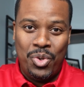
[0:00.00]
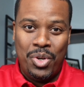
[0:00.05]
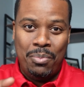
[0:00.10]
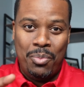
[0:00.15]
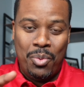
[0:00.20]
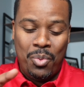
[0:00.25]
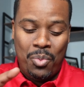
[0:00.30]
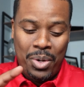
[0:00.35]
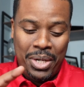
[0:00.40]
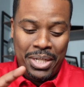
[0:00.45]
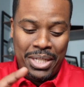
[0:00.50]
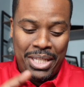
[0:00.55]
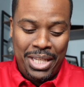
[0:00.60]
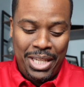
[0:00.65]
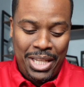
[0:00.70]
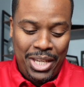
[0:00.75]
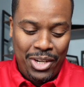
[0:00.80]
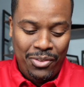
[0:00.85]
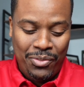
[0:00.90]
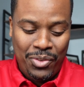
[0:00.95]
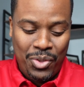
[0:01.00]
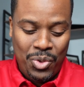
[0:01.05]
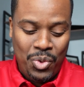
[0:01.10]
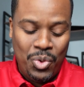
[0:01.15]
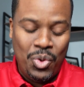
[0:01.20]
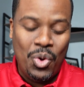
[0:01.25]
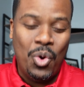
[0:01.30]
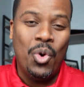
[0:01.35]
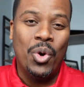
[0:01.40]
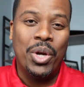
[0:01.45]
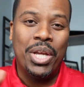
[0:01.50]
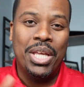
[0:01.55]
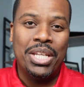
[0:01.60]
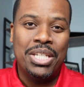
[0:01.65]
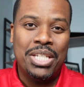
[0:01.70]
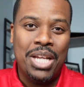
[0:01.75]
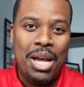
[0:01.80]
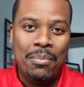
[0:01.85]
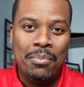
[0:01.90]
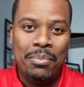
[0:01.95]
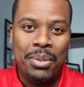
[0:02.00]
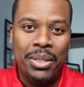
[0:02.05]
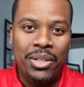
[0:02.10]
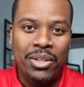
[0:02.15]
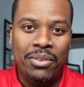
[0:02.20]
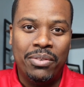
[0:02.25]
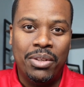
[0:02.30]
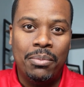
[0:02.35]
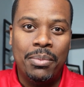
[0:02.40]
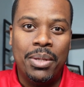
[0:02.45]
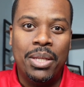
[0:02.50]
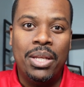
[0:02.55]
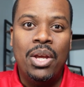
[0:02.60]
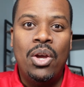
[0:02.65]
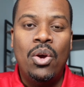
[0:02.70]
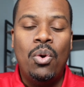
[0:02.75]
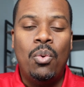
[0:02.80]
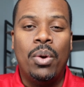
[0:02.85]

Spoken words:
number 1, get interviewed or get a job in player development.